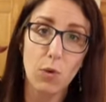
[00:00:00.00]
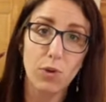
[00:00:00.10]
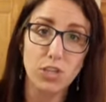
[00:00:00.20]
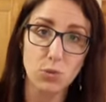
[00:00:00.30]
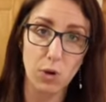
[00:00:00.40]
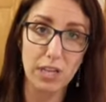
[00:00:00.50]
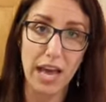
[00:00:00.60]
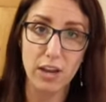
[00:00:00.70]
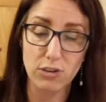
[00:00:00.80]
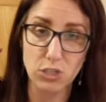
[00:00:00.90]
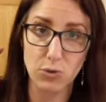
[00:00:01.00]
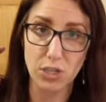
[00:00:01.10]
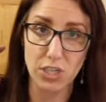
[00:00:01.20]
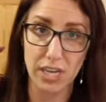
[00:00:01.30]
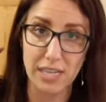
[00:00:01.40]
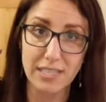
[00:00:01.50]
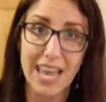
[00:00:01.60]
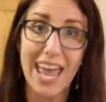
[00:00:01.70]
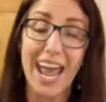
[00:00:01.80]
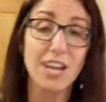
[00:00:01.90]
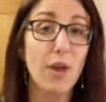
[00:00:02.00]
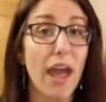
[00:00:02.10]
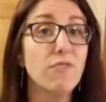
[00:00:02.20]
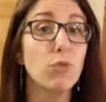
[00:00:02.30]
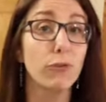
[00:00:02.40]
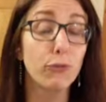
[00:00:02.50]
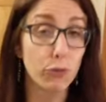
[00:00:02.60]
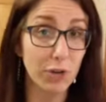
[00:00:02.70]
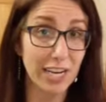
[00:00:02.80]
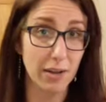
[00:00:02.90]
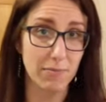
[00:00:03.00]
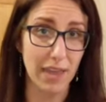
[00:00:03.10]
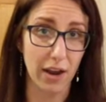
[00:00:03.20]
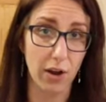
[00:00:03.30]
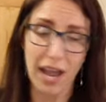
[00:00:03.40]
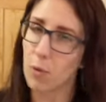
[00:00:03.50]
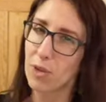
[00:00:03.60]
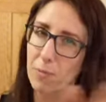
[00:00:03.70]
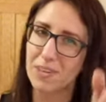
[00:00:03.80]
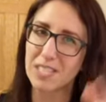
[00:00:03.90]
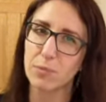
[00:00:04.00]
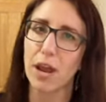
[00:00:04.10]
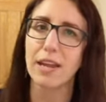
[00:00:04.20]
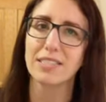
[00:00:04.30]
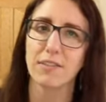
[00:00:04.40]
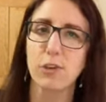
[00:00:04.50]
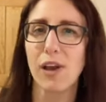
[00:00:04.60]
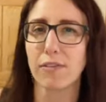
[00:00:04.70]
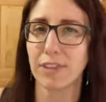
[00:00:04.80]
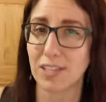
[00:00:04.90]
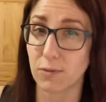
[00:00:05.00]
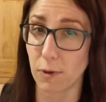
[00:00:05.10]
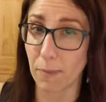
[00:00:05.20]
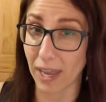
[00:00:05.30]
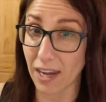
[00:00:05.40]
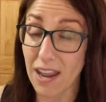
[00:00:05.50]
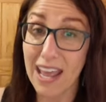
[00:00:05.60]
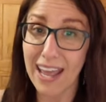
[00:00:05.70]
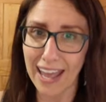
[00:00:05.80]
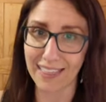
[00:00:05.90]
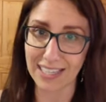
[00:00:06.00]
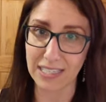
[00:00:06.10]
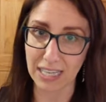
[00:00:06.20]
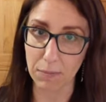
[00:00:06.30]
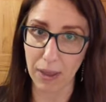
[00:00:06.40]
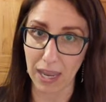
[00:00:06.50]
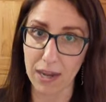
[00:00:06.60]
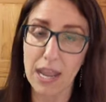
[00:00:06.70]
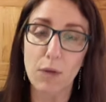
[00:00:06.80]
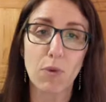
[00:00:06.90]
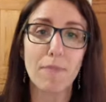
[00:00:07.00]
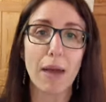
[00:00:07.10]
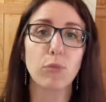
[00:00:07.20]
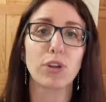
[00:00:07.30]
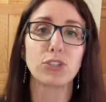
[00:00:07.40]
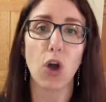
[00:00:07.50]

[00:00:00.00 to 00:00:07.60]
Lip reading: which is where a lot of your restriction is, and you have more freedom there, I wouldn't be surprised if you have less foot pain and less knee pain. Remember, it's